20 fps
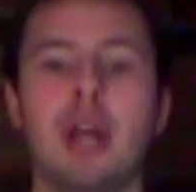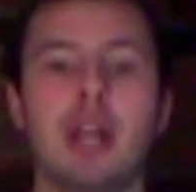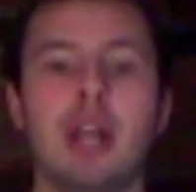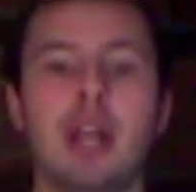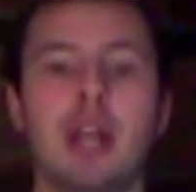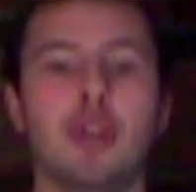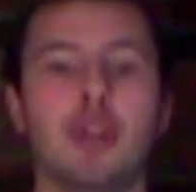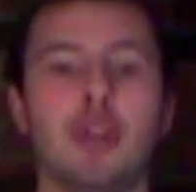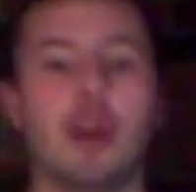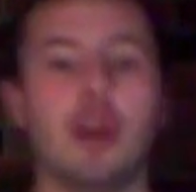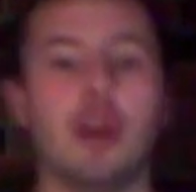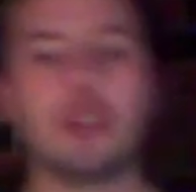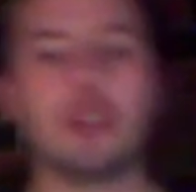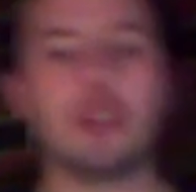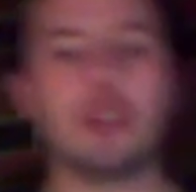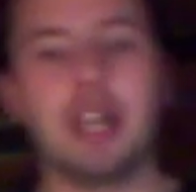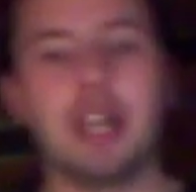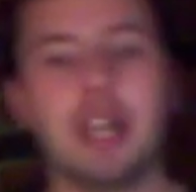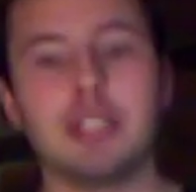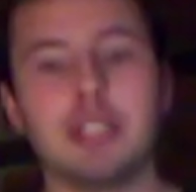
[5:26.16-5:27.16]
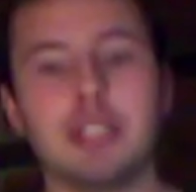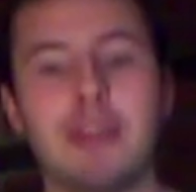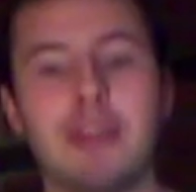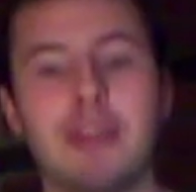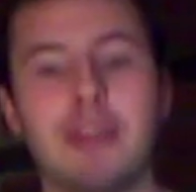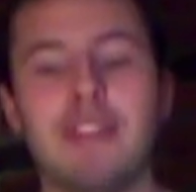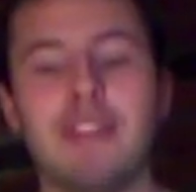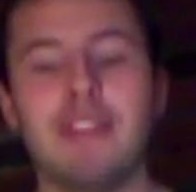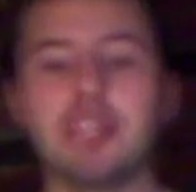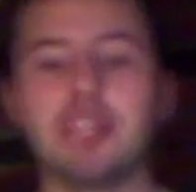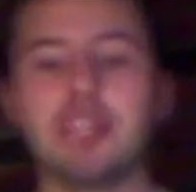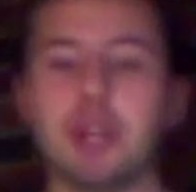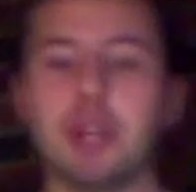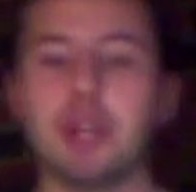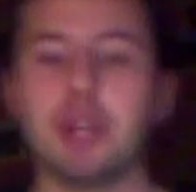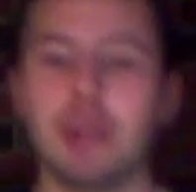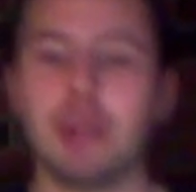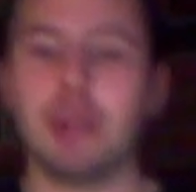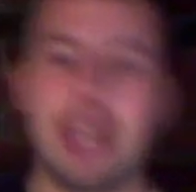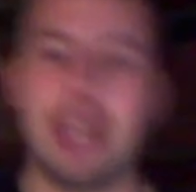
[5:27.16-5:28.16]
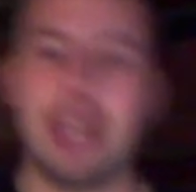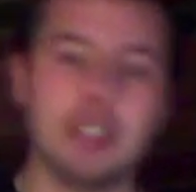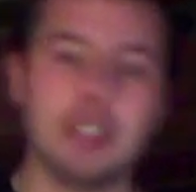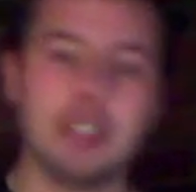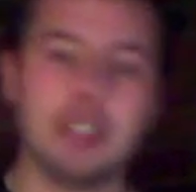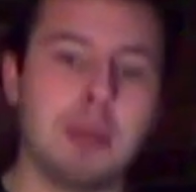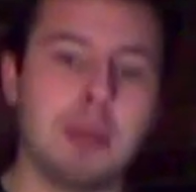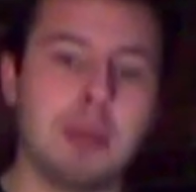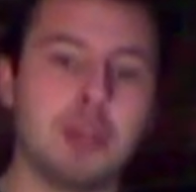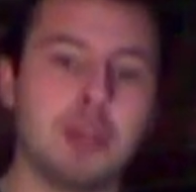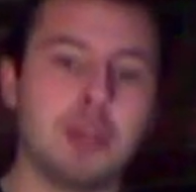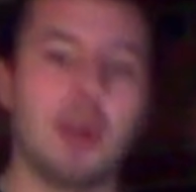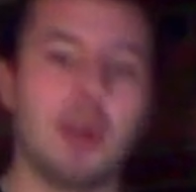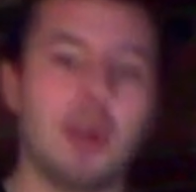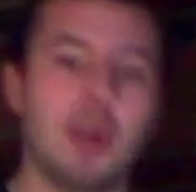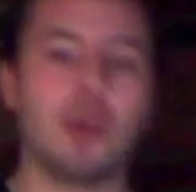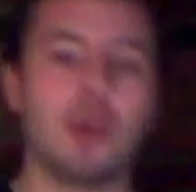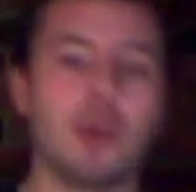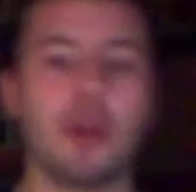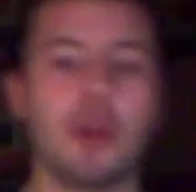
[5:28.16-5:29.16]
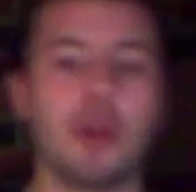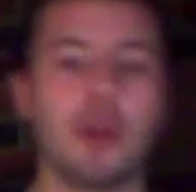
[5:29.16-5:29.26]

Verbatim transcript: You can also hit us up on Facebook. You can hit us up on Twitter. We are